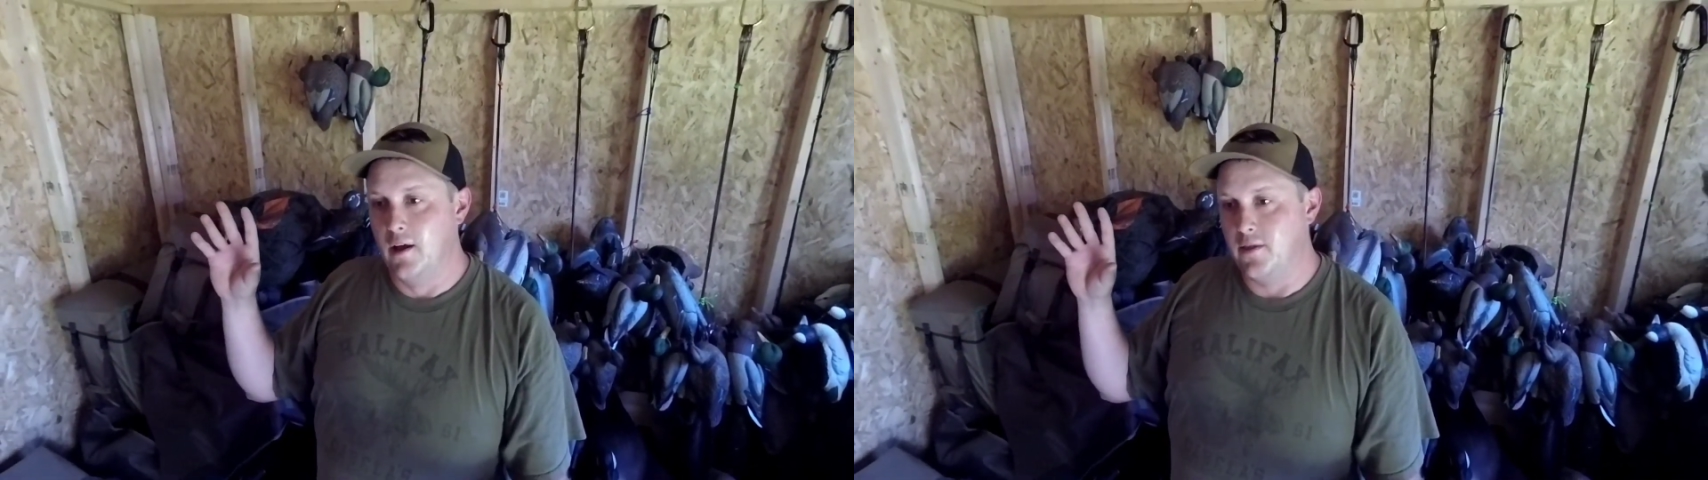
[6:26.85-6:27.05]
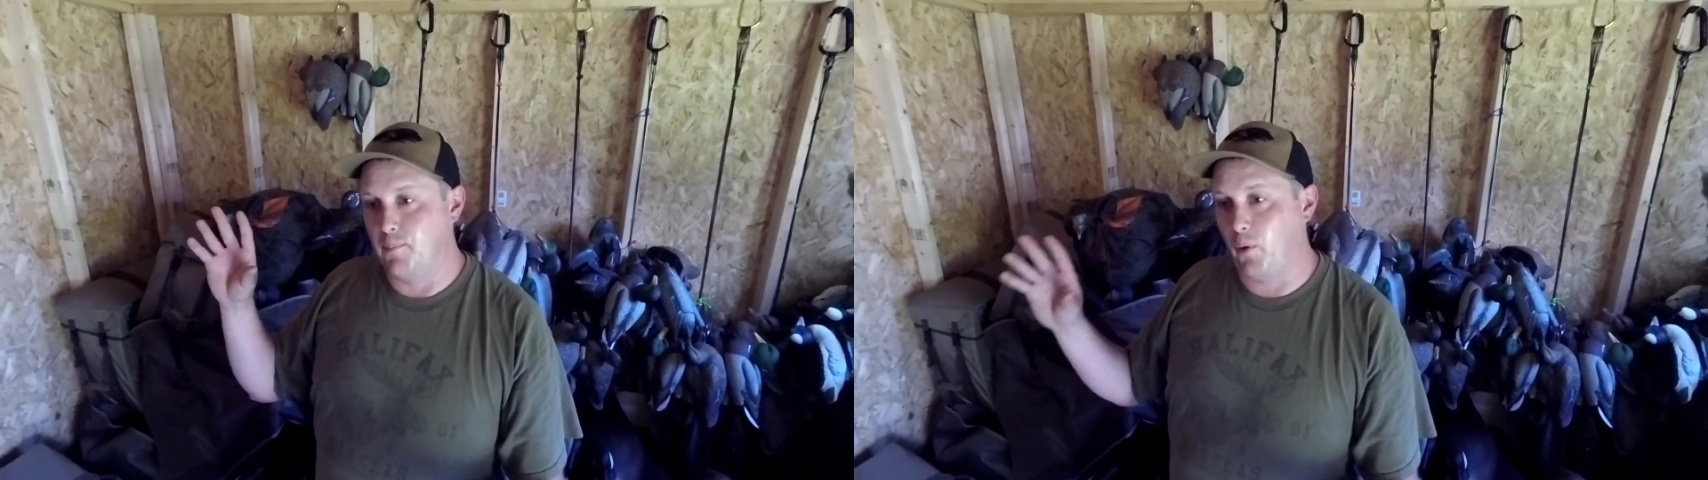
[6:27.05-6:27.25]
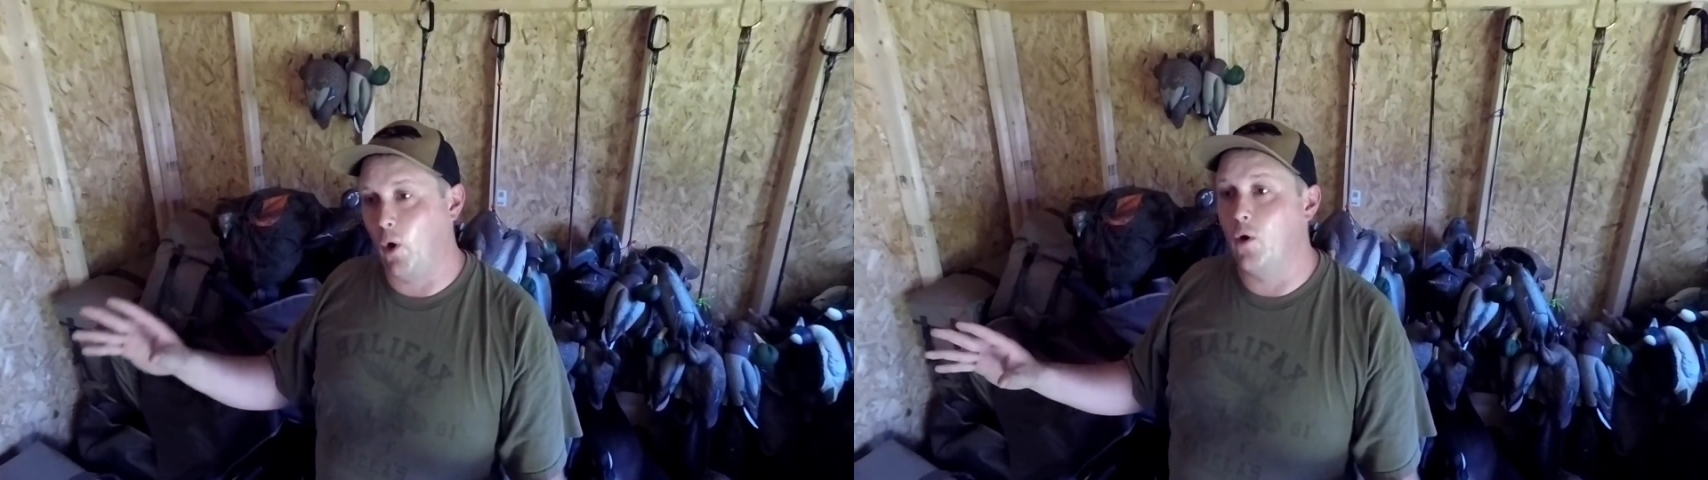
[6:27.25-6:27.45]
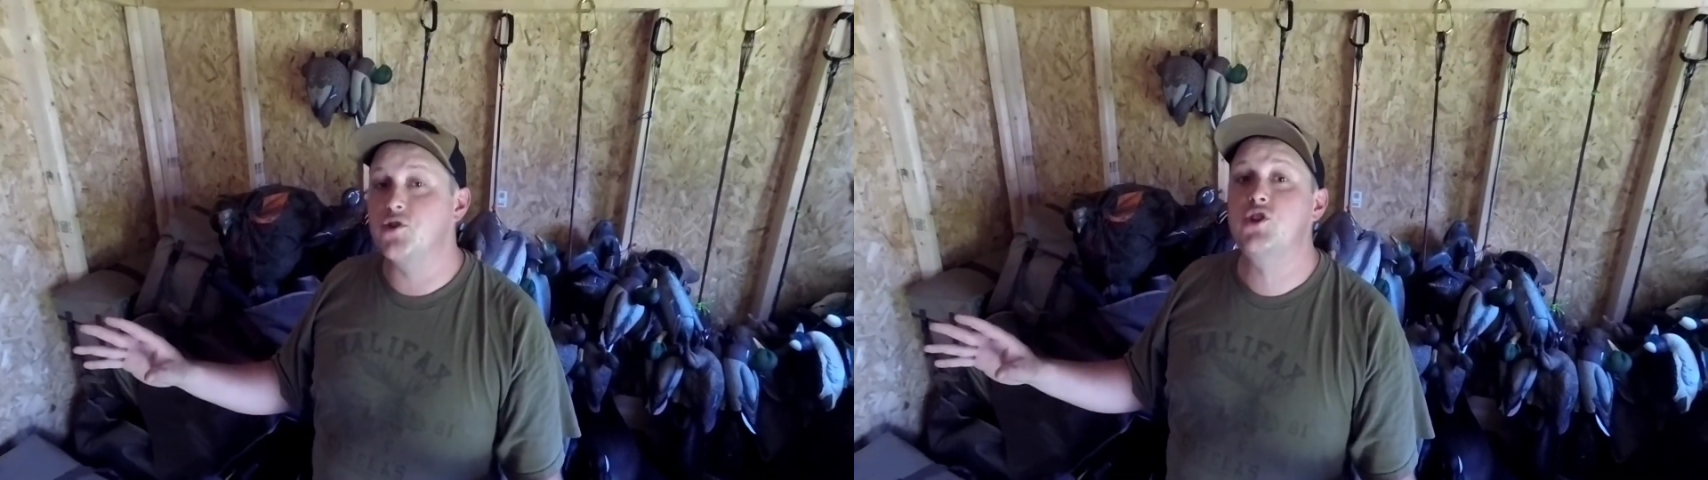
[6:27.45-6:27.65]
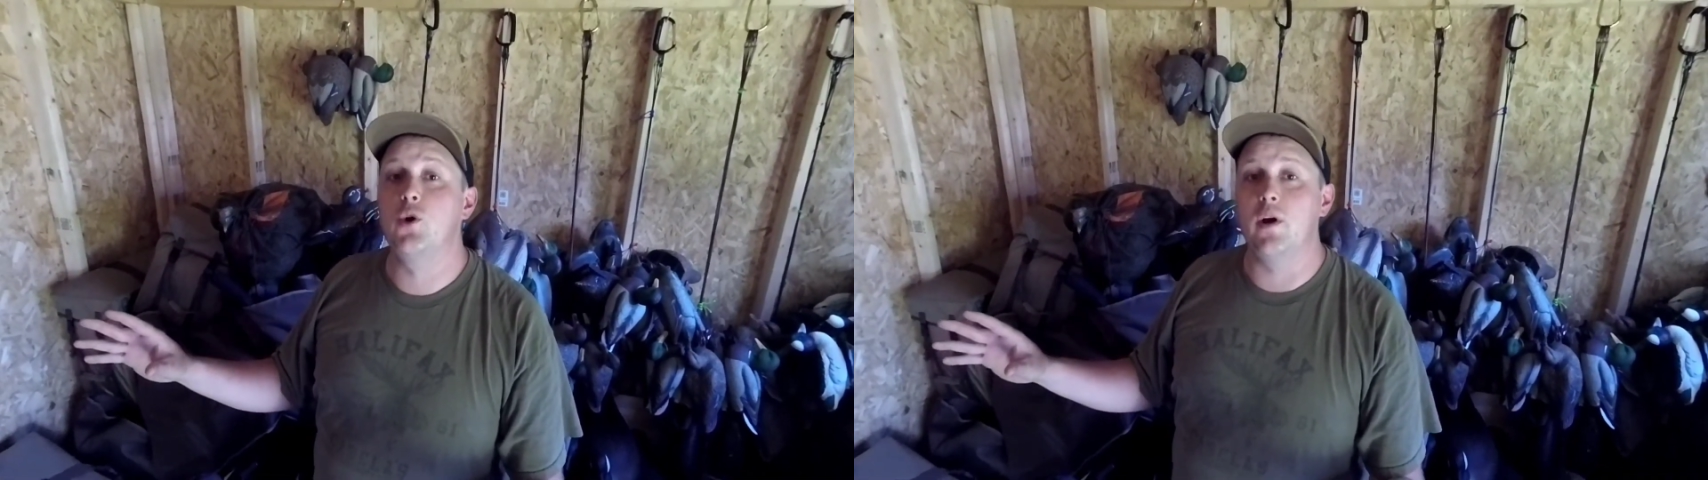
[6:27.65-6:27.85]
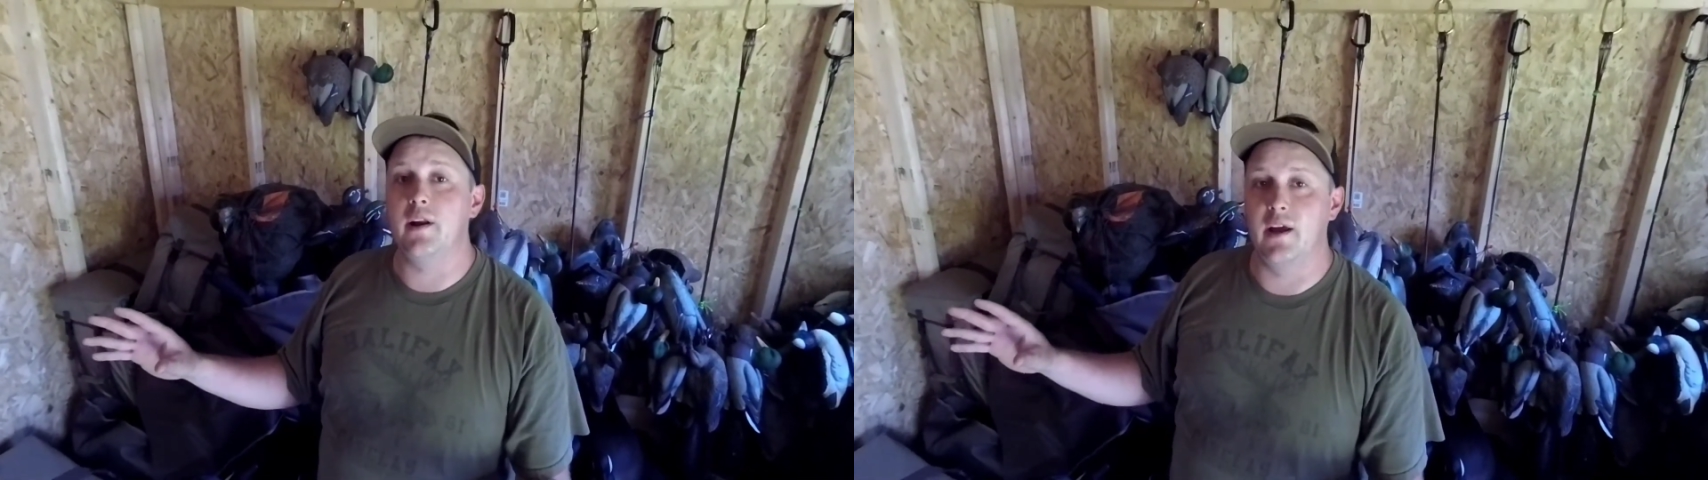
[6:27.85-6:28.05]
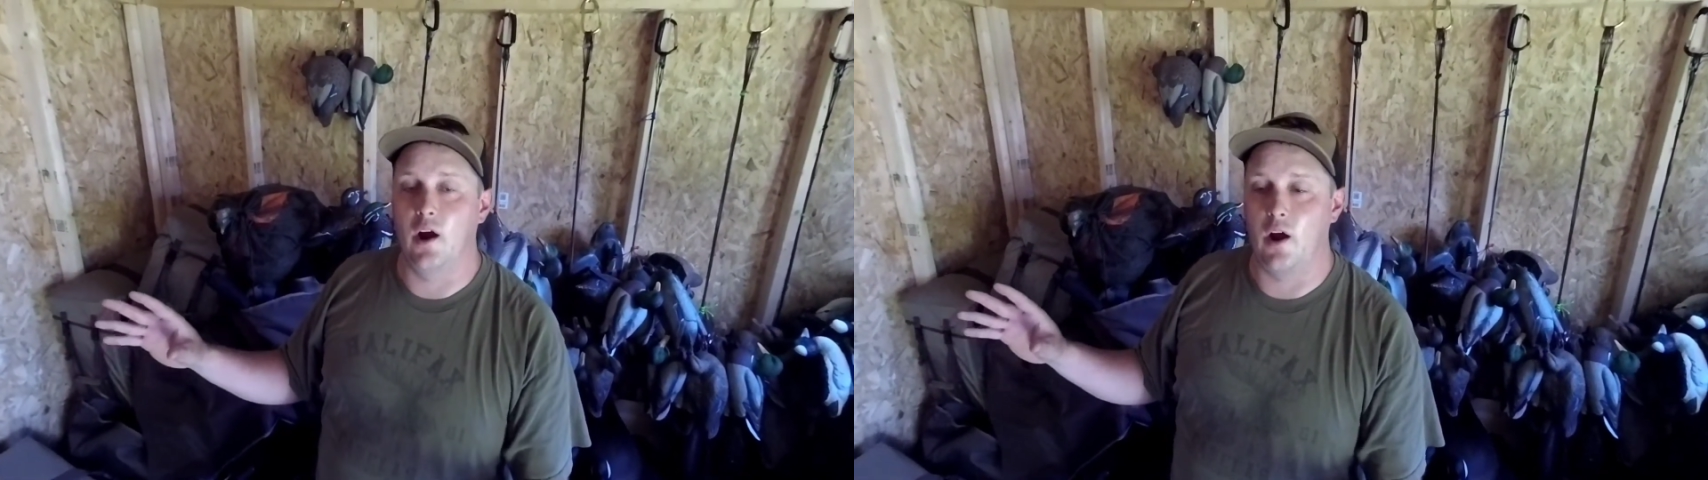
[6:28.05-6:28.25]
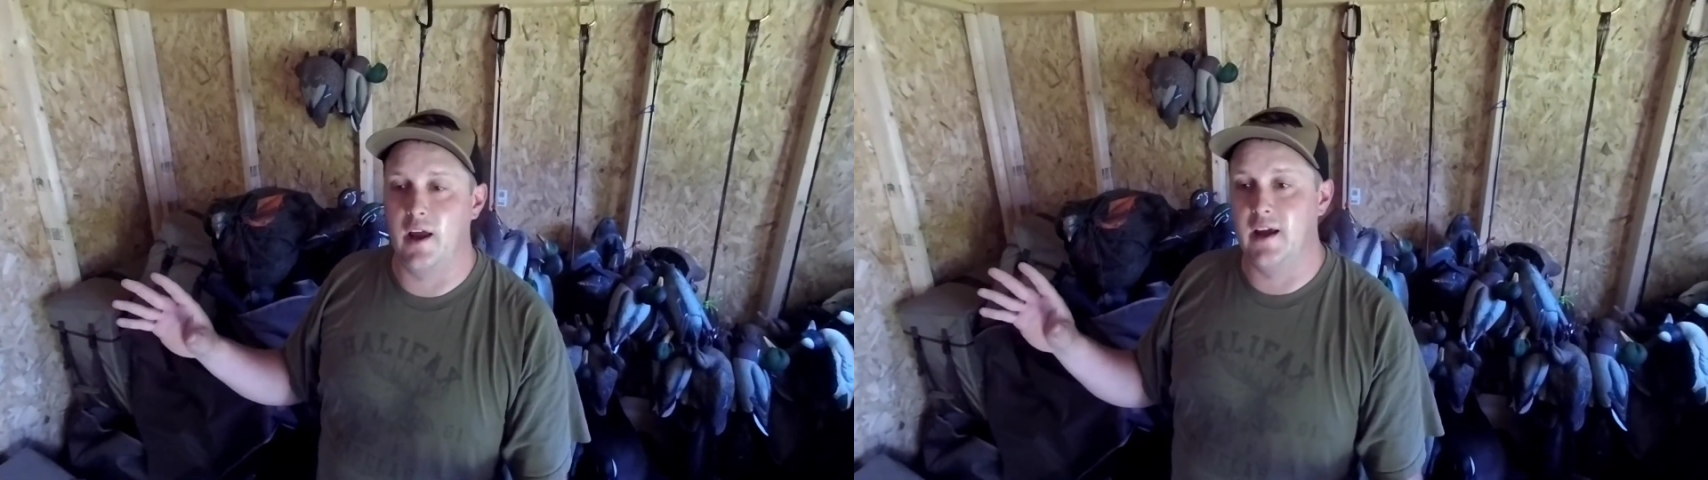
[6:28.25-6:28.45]
The pros to it
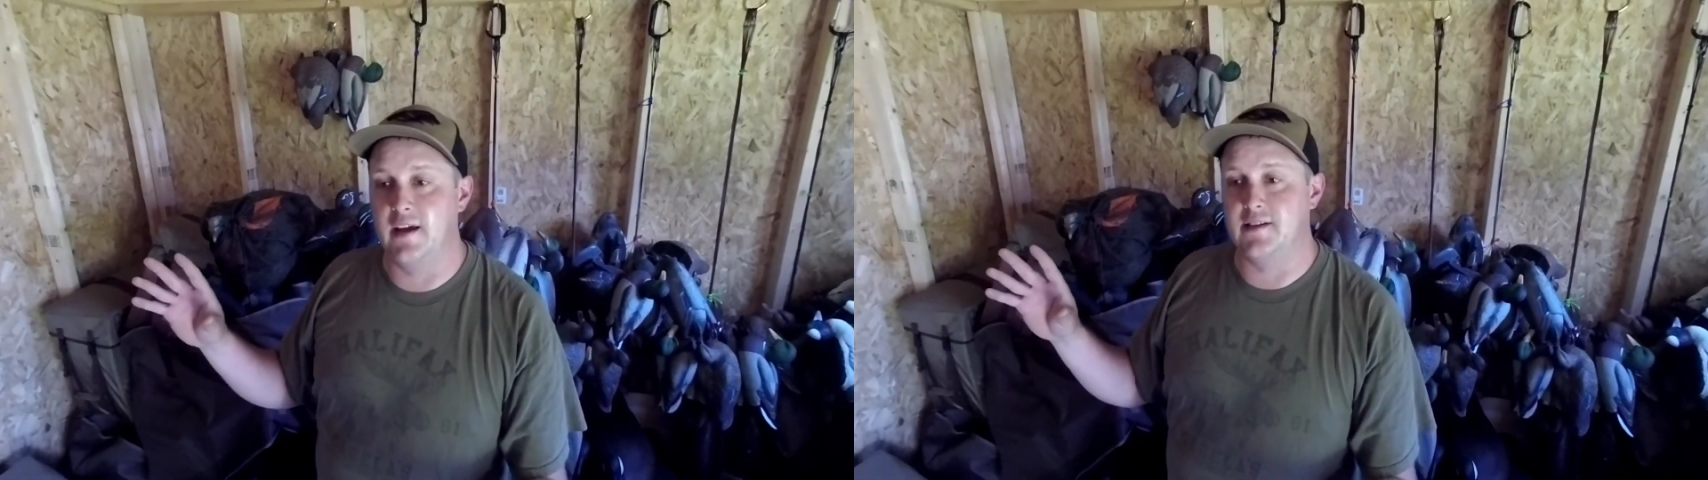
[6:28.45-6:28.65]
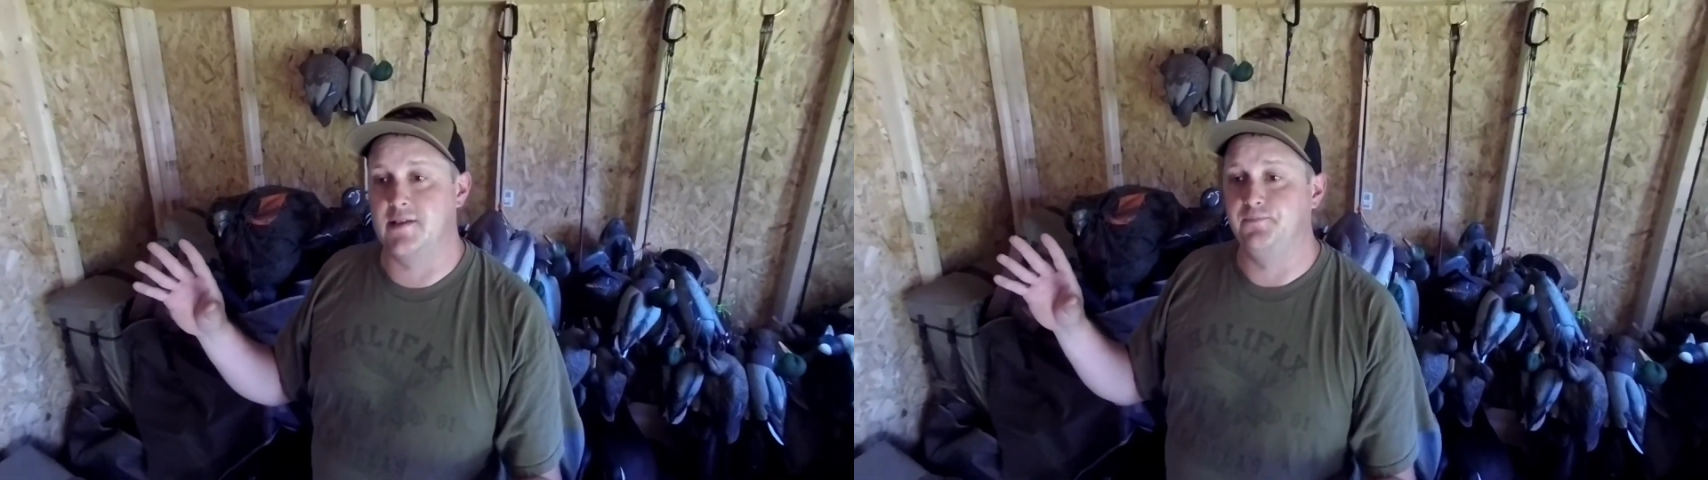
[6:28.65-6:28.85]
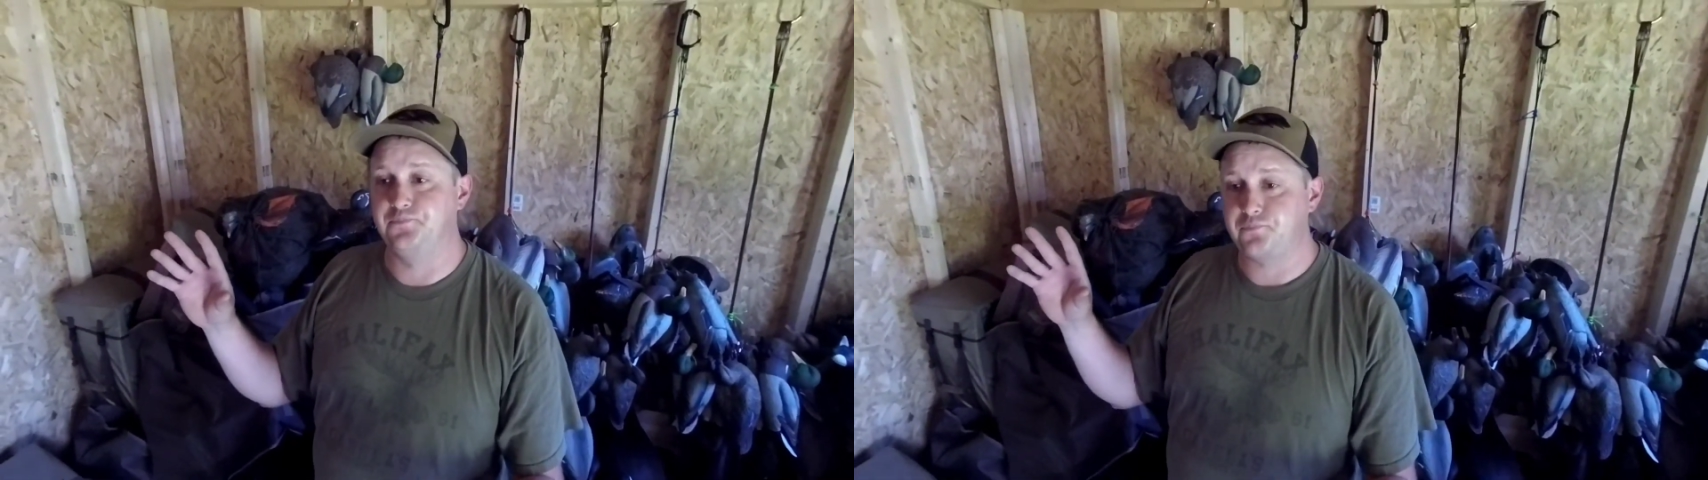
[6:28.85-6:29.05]
is